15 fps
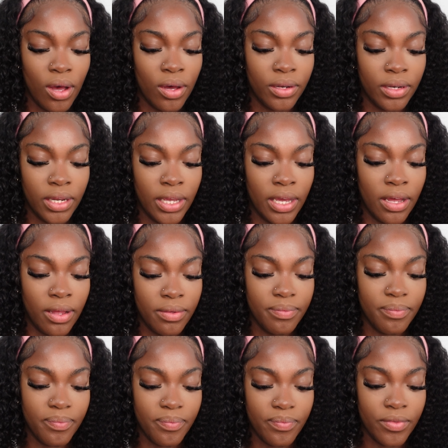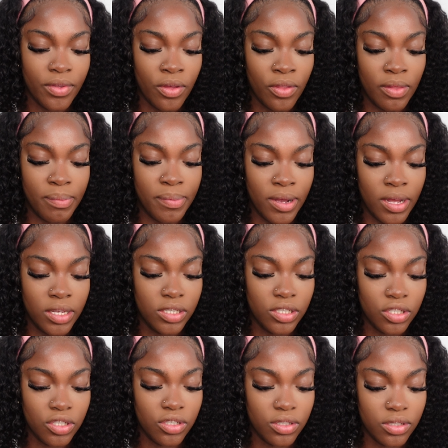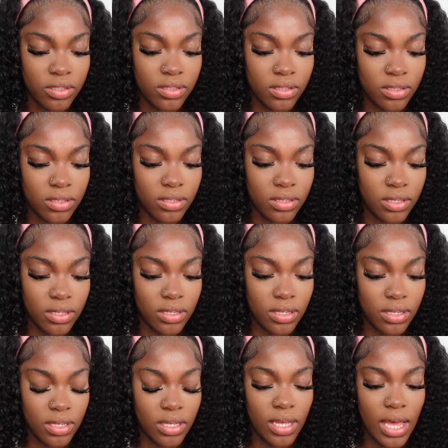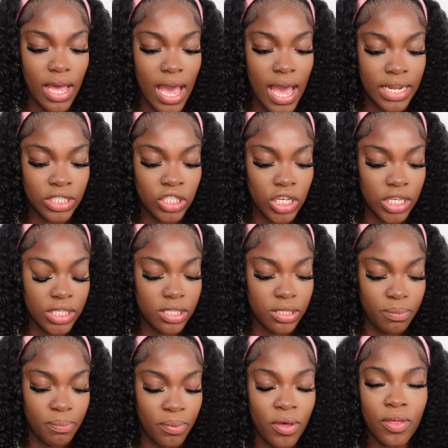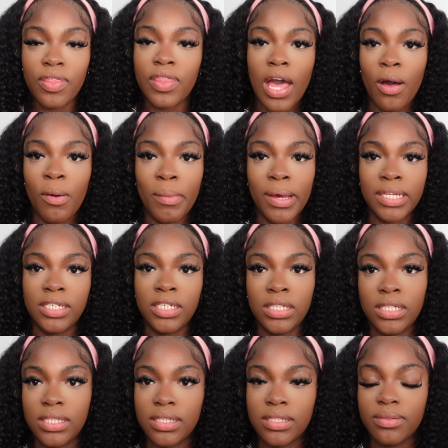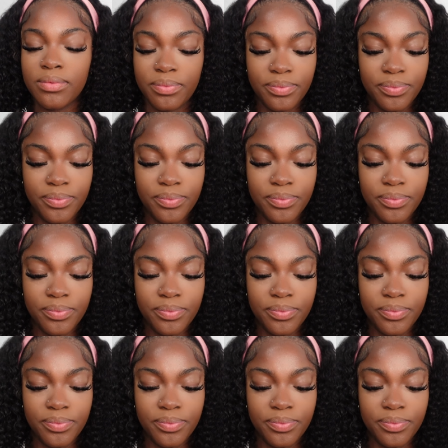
on here, on the brush, and just put that on my cheeks.